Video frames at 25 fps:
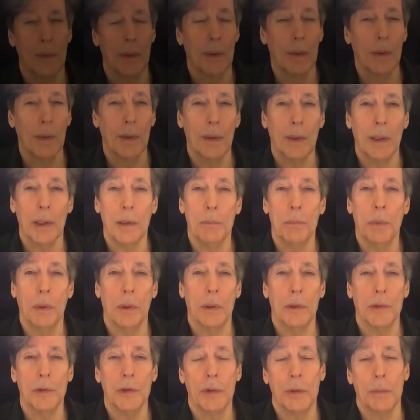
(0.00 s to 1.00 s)
He
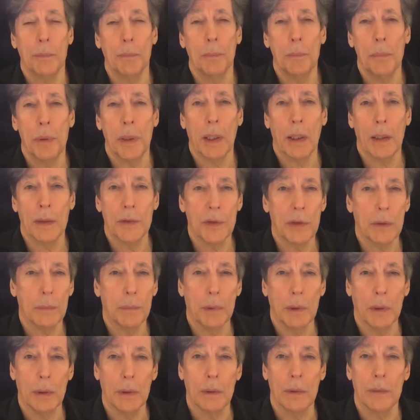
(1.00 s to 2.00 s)
barged past
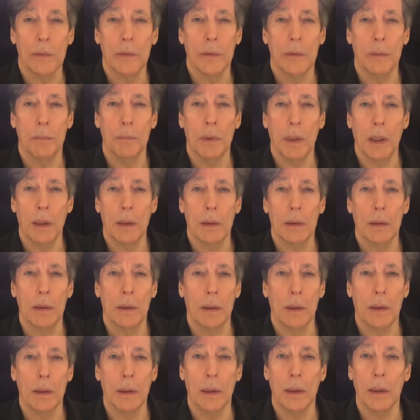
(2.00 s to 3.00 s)
me to the
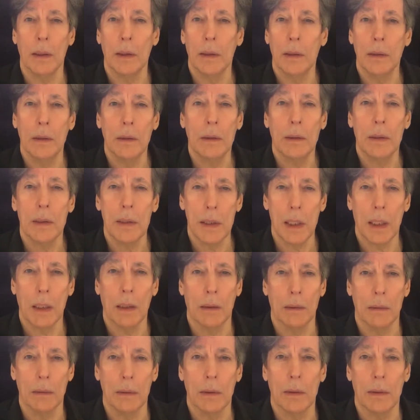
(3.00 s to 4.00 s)
balcony and looked
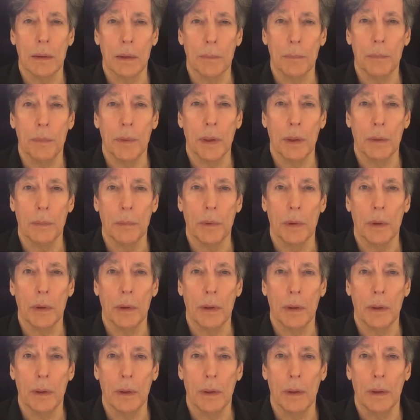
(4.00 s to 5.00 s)
down at the baby.
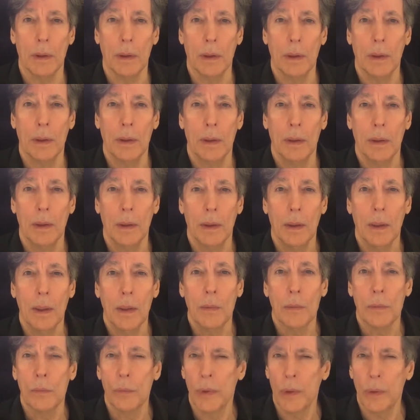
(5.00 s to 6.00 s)

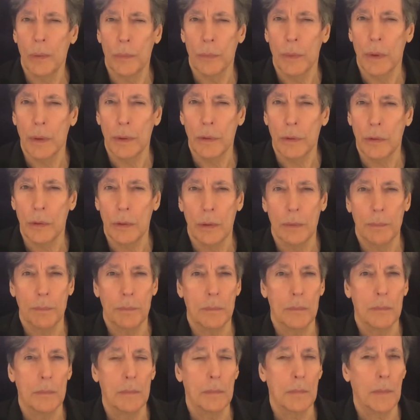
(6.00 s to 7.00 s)
Real rich.
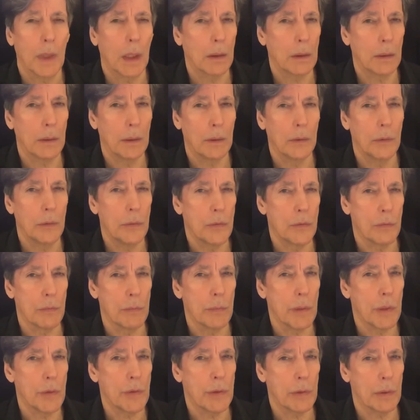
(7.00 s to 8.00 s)
I don't know who's
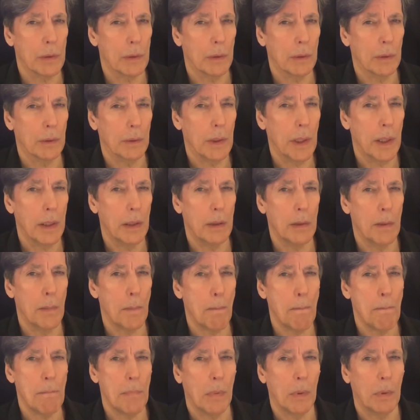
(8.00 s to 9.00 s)
richer, him
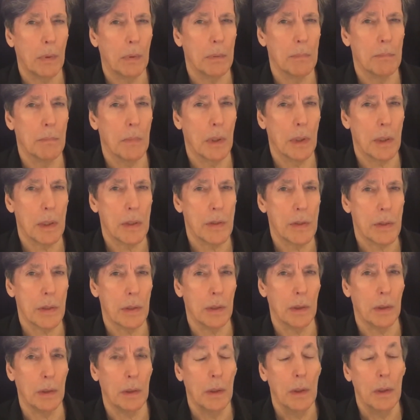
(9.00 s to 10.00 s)
or Marcy.
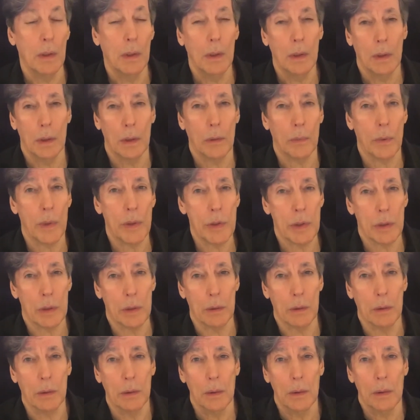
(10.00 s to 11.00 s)
The question
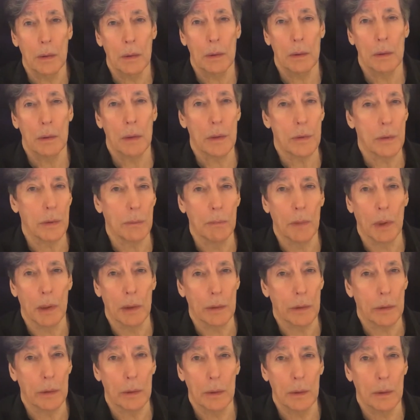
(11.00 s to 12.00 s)
doesn't much
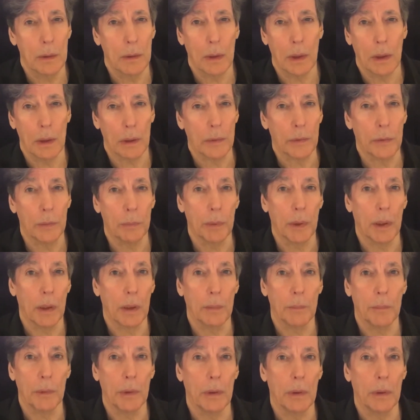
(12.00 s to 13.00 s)
occupy me.